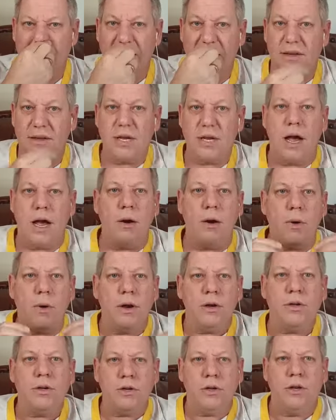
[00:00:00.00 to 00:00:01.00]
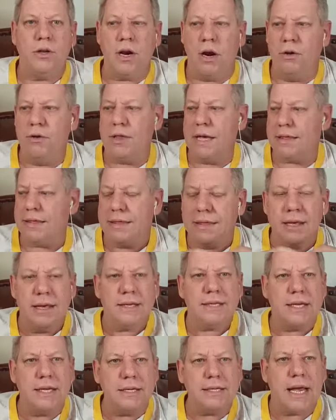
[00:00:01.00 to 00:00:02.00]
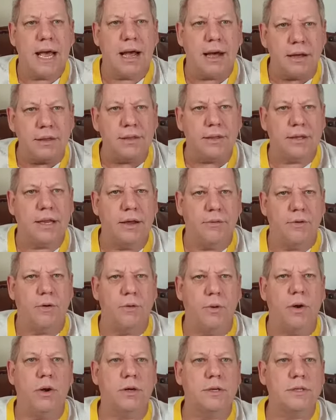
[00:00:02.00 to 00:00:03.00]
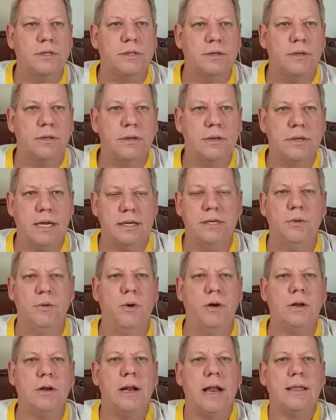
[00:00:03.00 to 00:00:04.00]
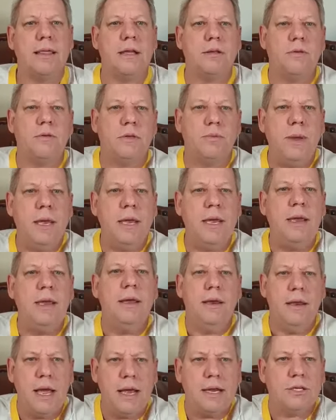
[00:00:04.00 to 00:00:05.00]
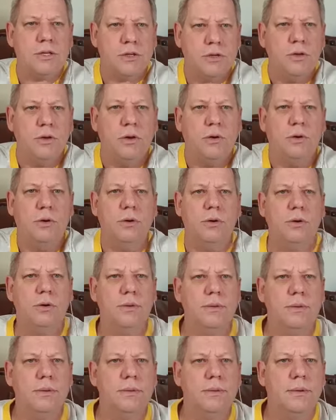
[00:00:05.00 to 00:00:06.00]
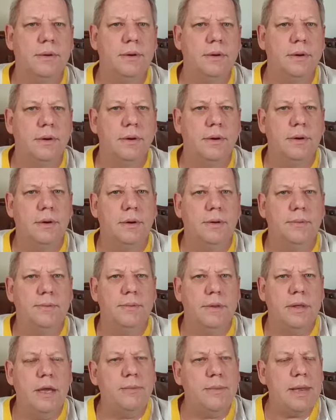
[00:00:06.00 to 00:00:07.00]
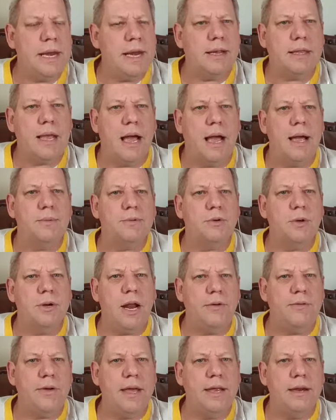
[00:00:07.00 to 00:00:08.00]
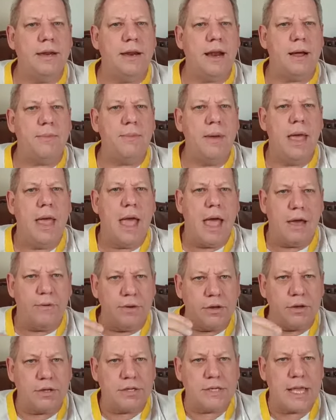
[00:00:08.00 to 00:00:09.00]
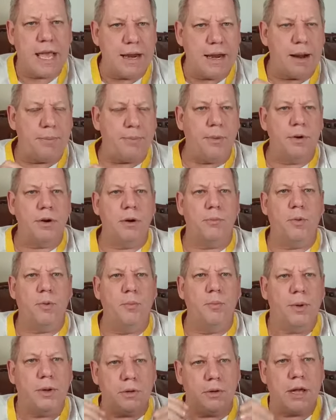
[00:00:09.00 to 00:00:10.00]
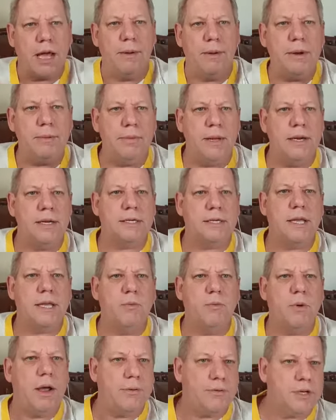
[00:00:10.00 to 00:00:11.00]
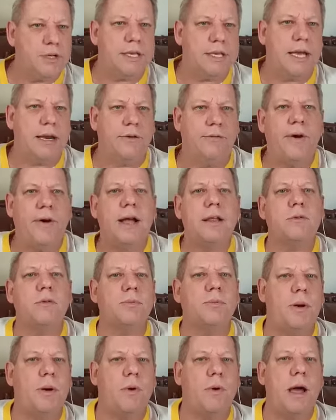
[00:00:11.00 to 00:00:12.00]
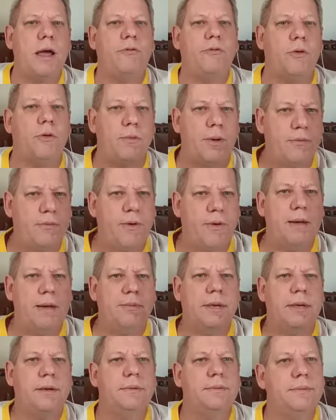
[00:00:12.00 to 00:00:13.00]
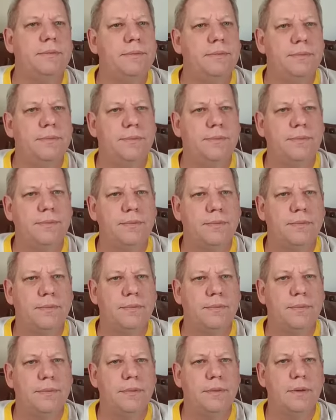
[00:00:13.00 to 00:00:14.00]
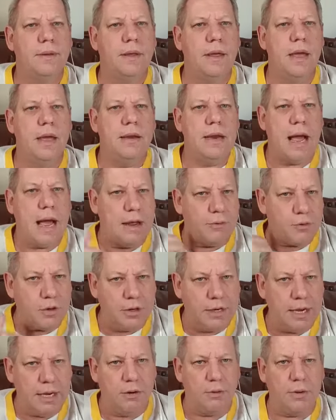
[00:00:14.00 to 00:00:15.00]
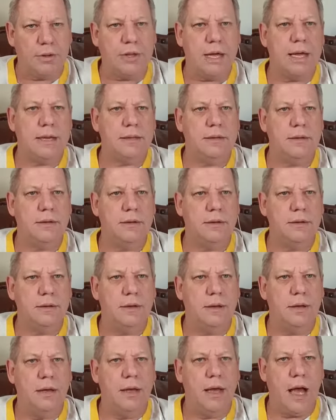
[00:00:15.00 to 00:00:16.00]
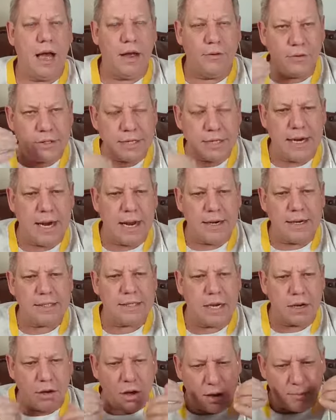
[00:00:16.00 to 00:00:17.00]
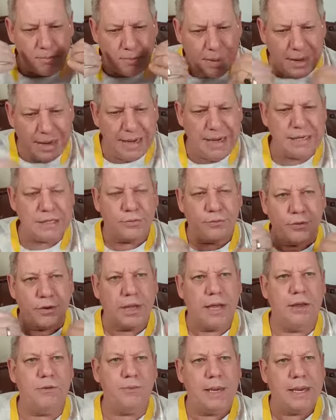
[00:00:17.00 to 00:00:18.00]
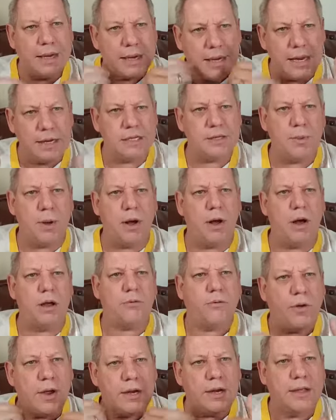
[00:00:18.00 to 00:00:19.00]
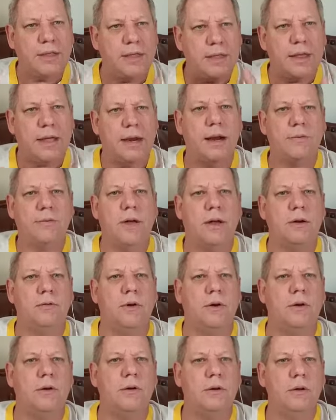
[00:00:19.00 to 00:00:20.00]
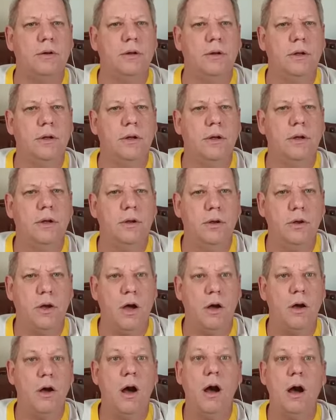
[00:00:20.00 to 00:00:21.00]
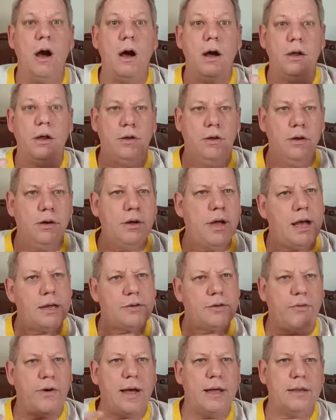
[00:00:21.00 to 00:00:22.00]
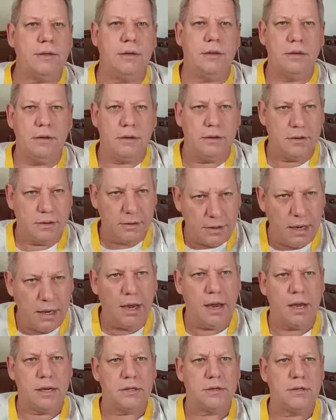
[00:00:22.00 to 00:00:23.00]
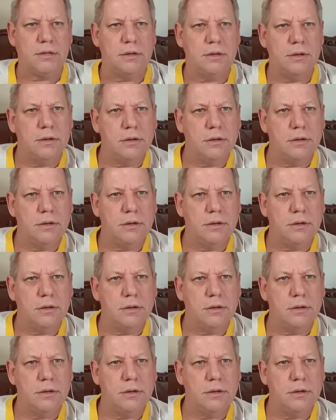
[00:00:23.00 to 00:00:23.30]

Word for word: So I want you to know that this is how the devil works. Does he work like that with me? Yes, too. There are many times when I've ended up having to stand up on a pulpit or come and minister I've just had a fight with my wife or my family. Now I have to deal with that. I have to sit down and say, God, please forgive me. Cleanse my heart for anything that I've done wrong. You go, oh, you guys fight. Yes.